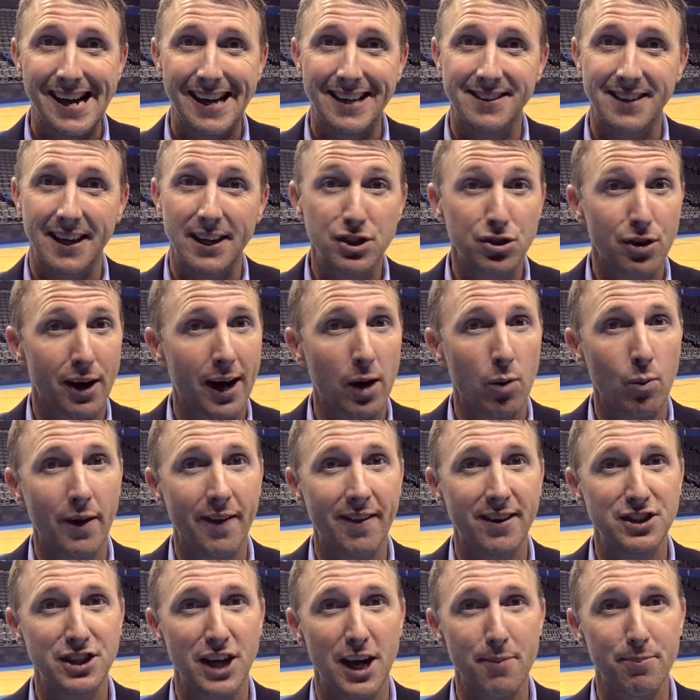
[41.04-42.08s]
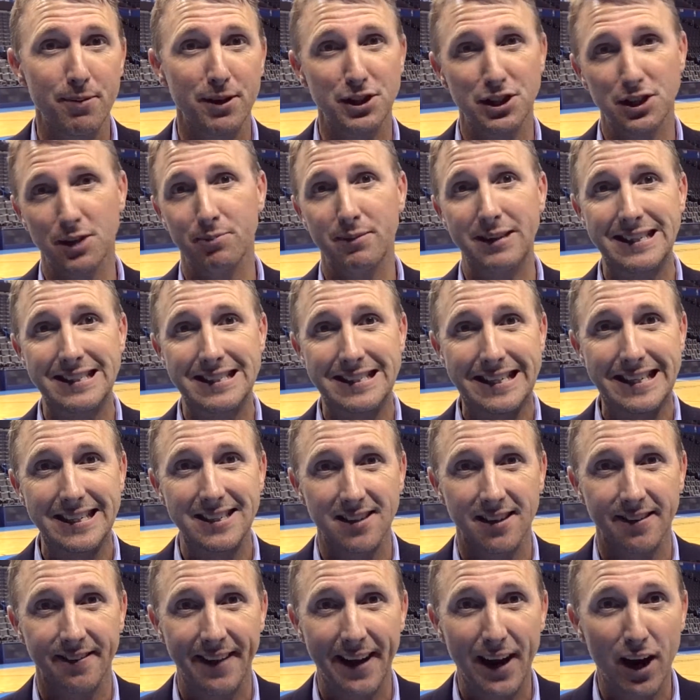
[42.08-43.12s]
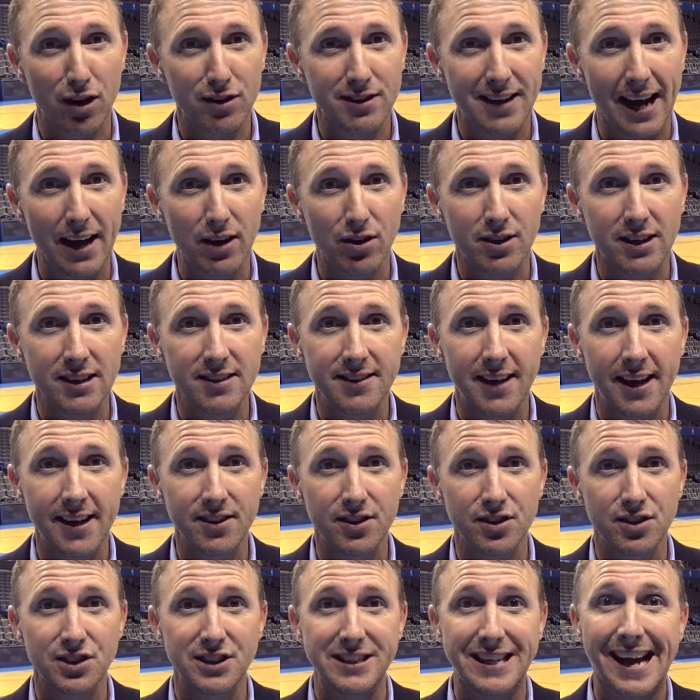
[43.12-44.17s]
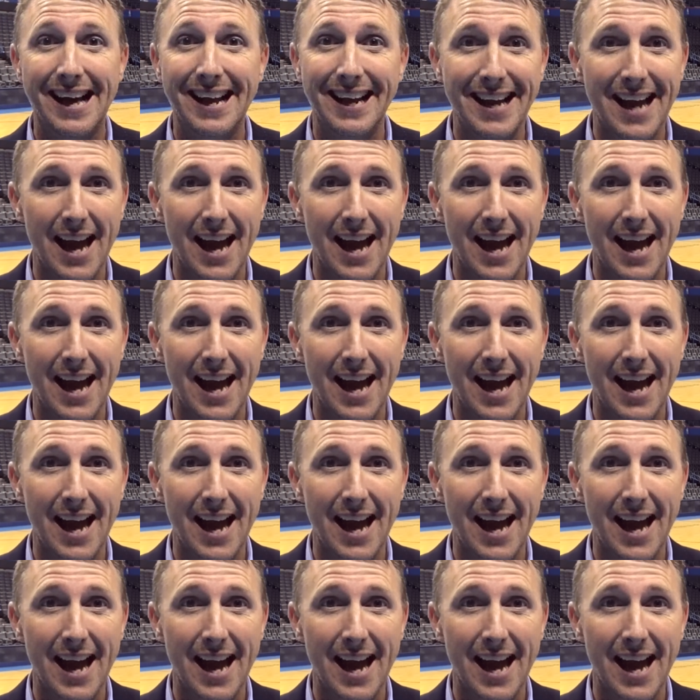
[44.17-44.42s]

as they try to win a championship this season. They are title contenders yet